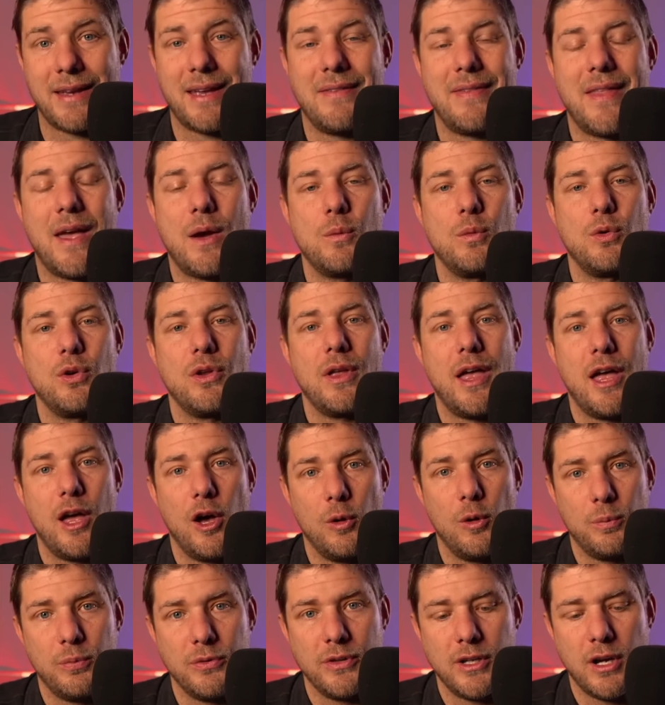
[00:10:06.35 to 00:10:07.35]
and that will
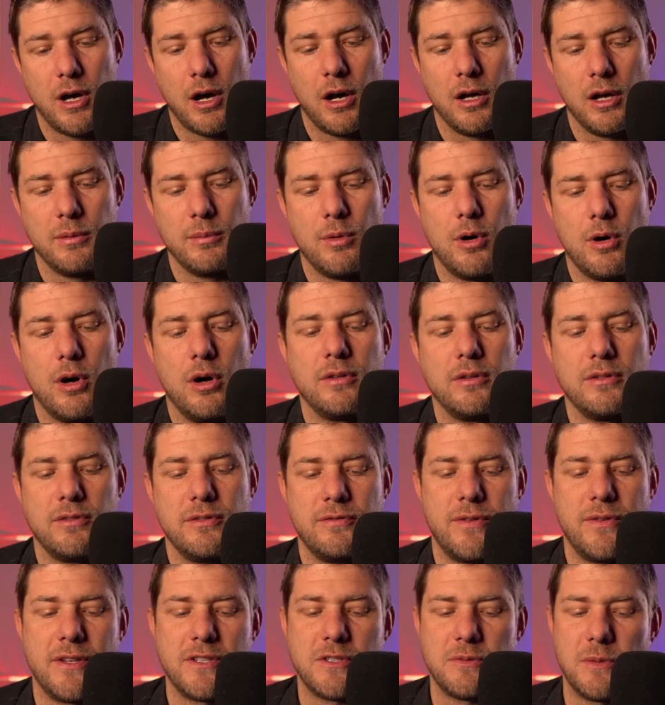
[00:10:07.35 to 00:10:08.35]
help the on-ball
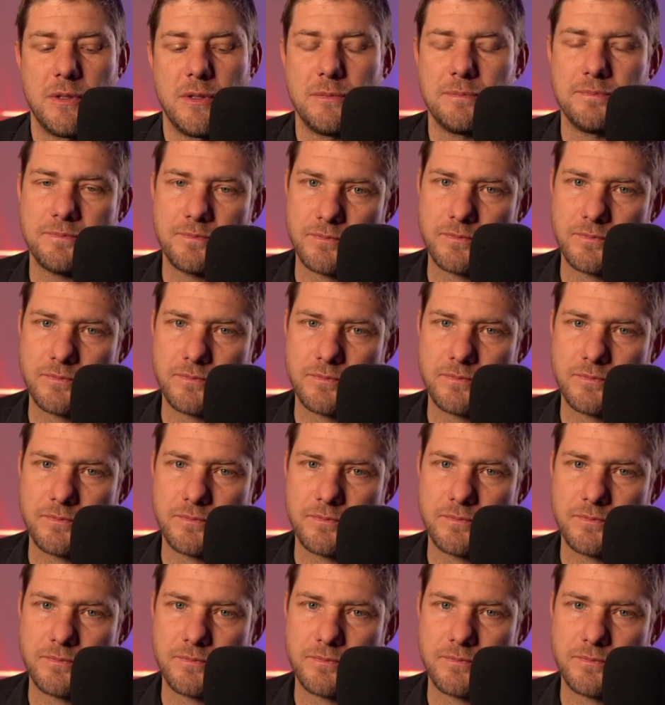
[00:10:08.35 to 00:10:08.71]
defenseman.